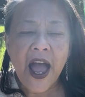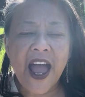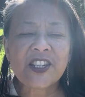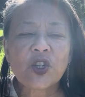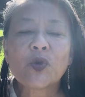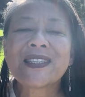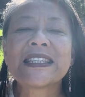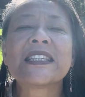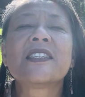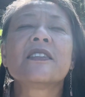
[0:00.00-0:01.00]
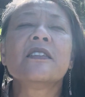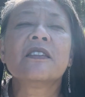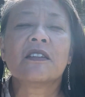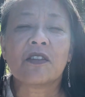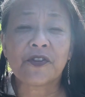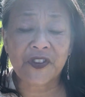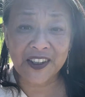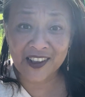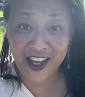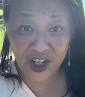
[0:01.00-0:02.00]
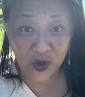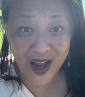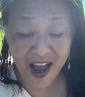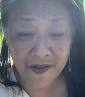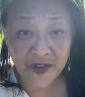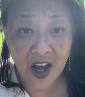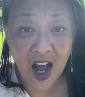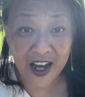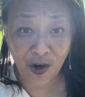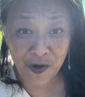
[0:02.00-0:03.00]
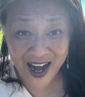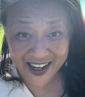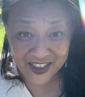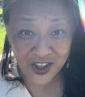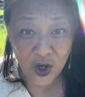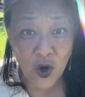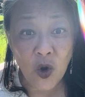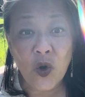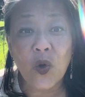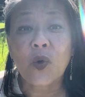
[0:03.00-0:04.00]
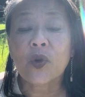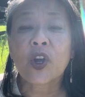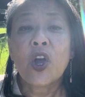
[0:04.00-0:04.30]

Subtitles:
and you still feel like you have not cracked the code